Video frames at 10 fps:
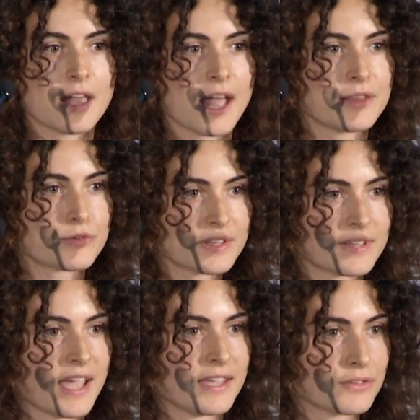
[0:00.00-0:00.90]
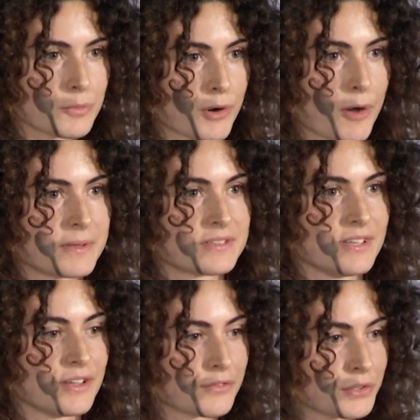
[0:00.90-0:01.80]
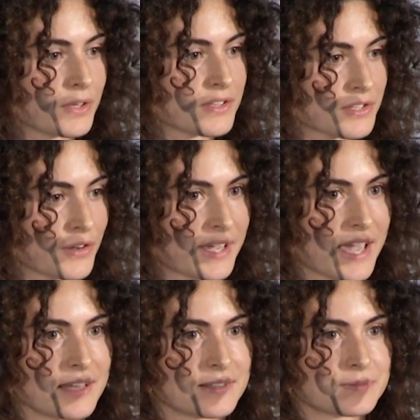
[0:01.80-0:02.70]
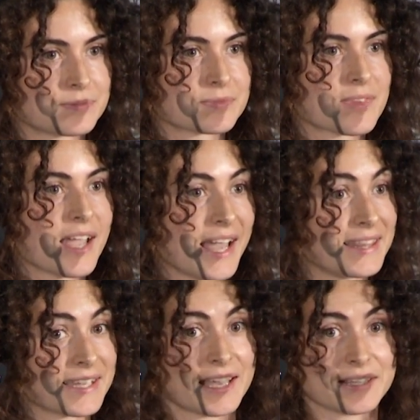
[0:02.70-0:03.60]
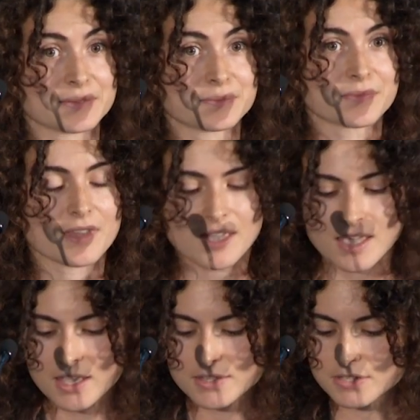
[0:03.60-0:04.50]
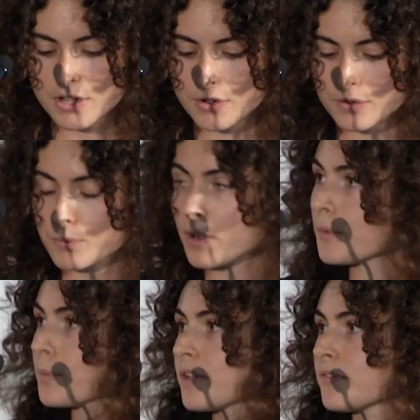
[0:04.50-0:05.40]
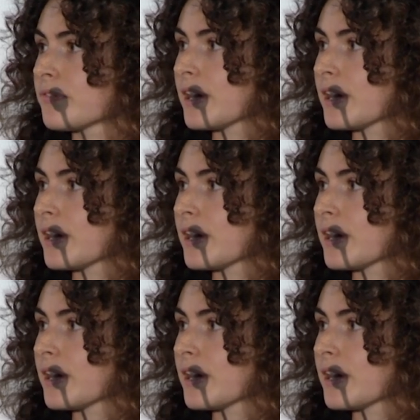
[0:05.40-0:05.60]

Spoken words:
and retain the property of doing so again and again. So what we've